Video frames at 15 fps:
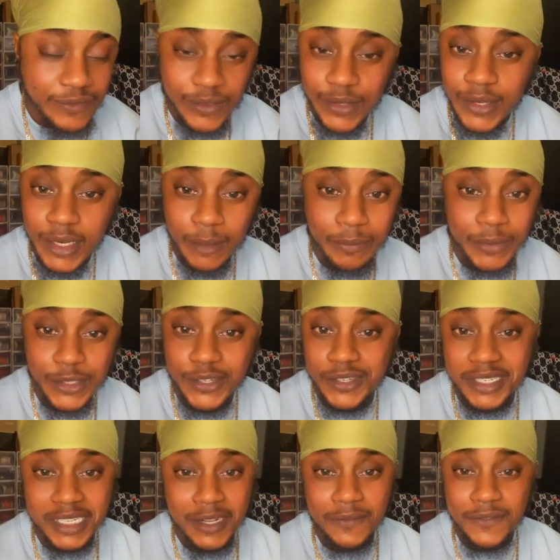You're going to put
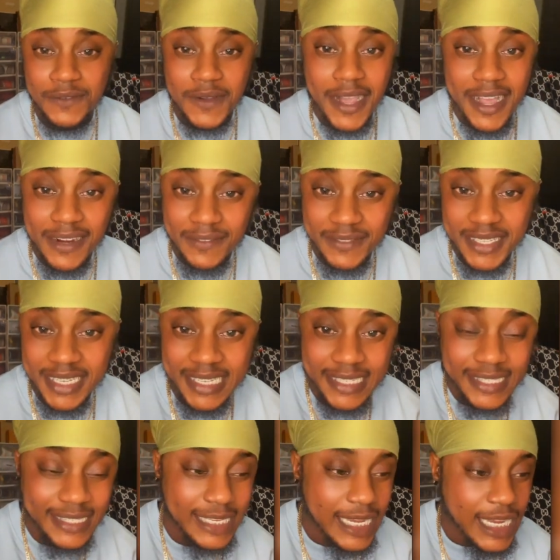yourself through all of
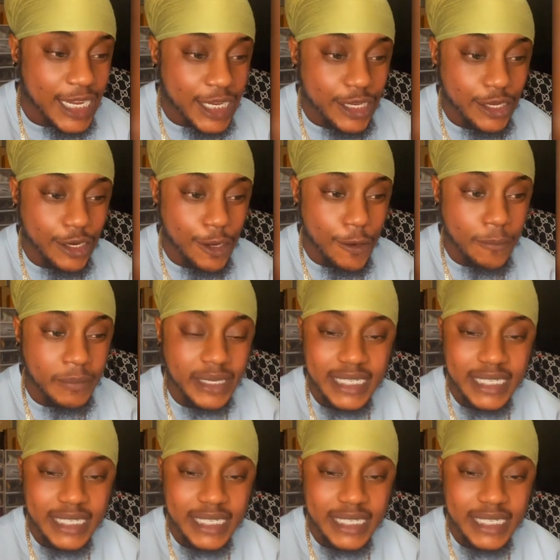this, but